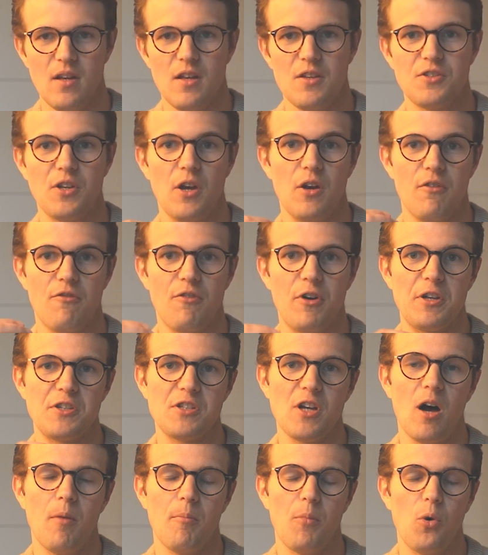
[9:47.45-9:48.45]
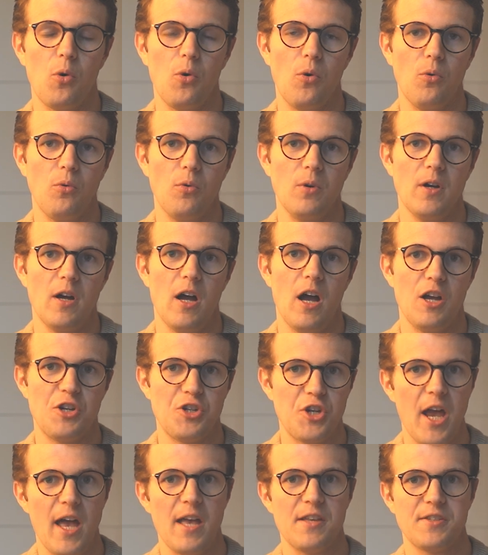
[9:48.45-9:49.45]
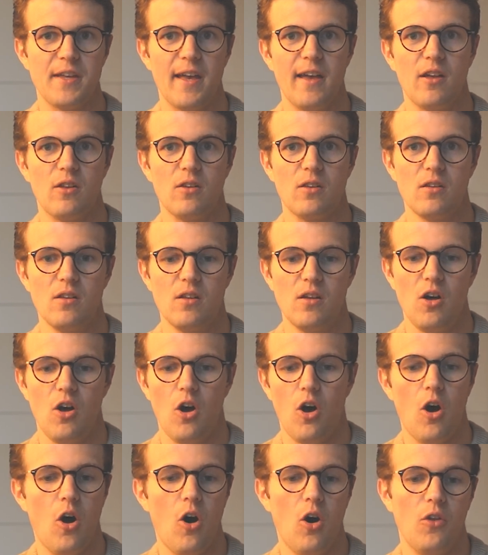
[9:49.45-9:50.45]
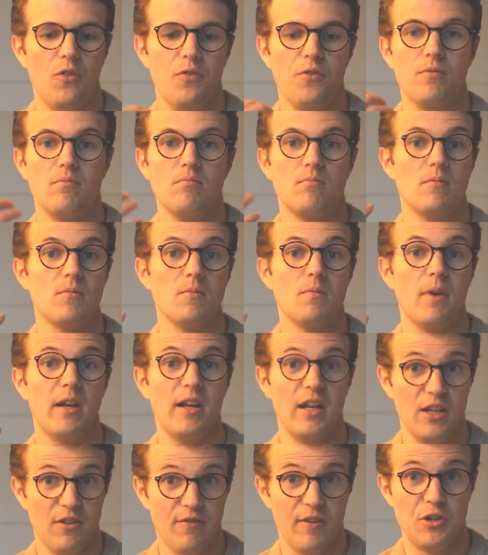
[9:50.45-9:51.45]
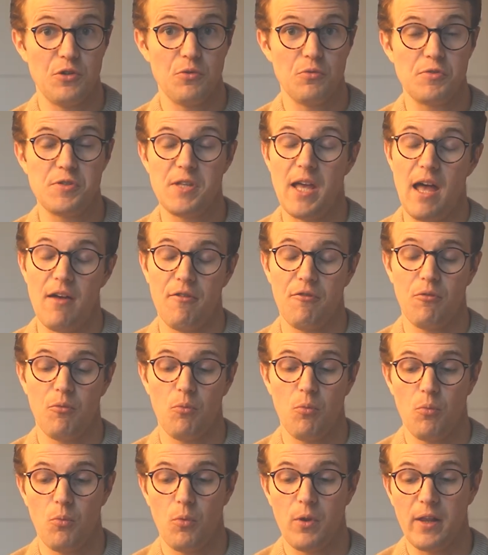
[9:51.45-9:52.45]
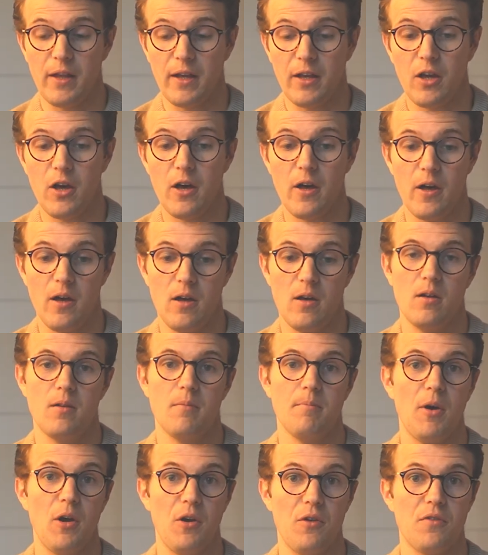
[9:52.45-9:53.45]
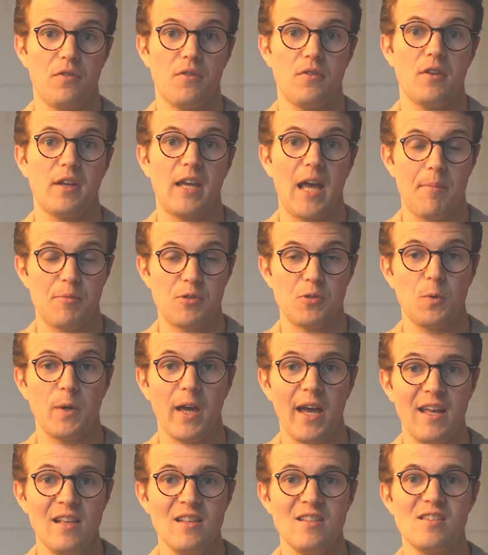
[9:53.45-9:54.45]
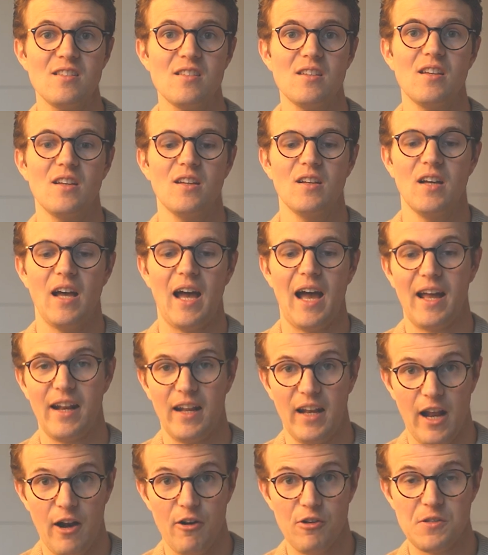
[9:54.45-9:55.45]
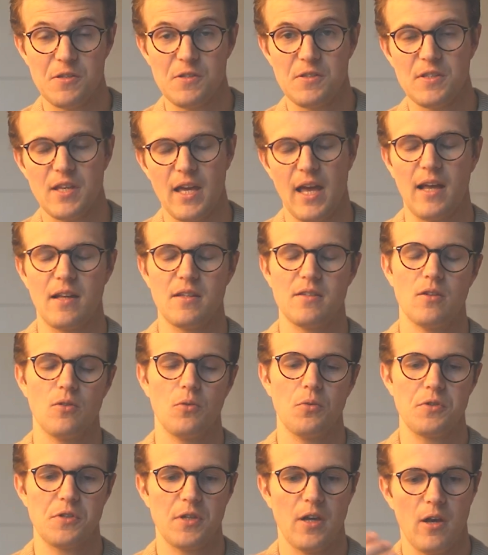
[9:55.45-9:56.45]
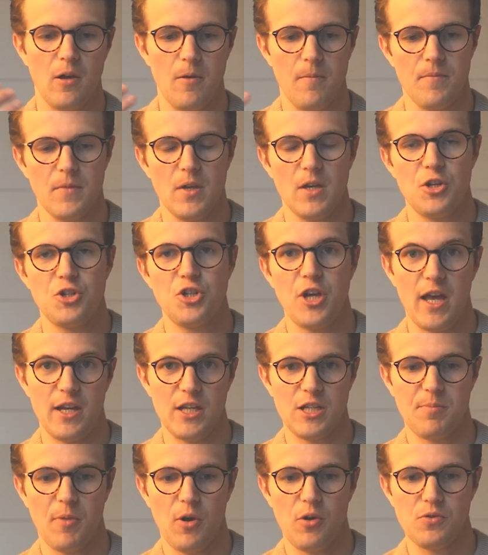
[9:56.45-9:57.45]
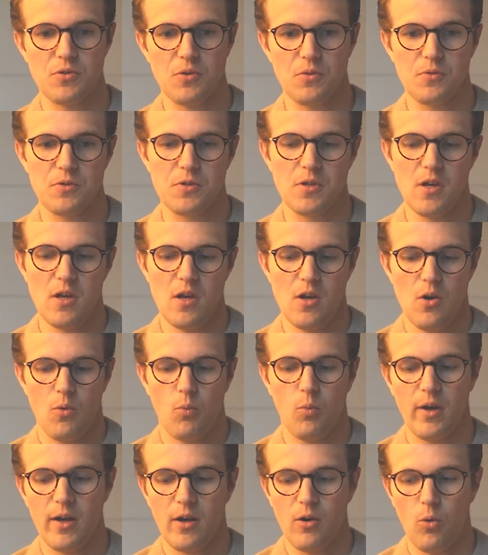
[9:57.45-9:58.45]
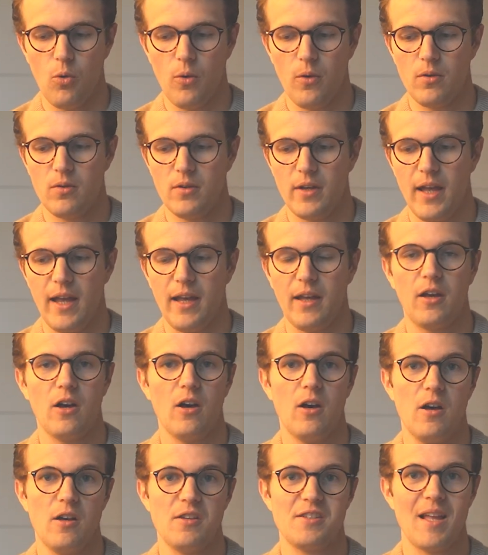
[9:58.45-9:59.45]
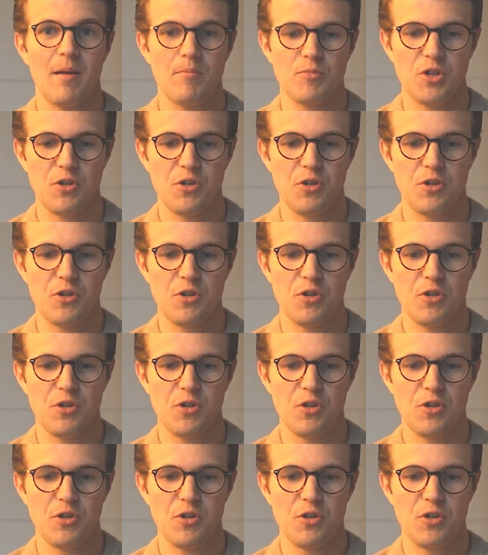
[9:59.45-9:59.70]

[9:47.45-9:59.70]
So for example, a share sale on an individual's death will incur both capital gains and inheritance tax, and also share disposals will incur stamp